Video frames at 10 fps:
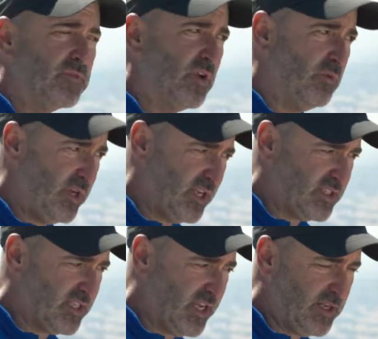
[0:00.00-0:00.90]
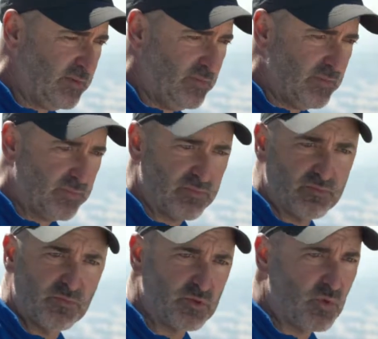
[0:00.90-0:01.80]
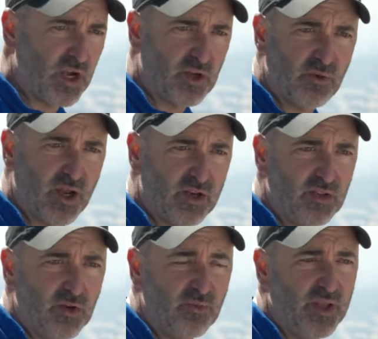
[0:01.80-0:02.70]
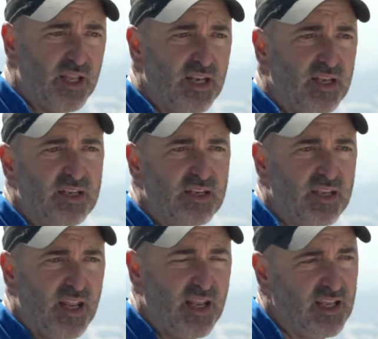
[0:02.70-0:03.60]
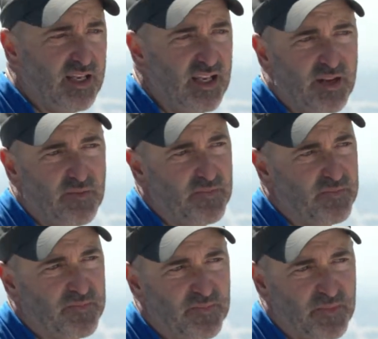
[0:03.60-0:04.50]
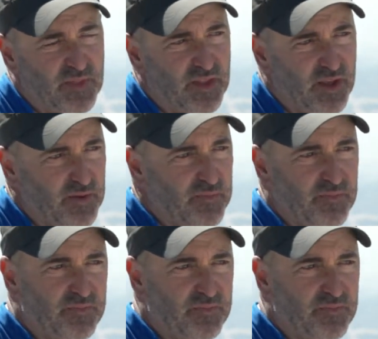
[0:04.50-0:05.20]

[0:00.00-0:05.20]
So I went outside was walking around a little bit and it the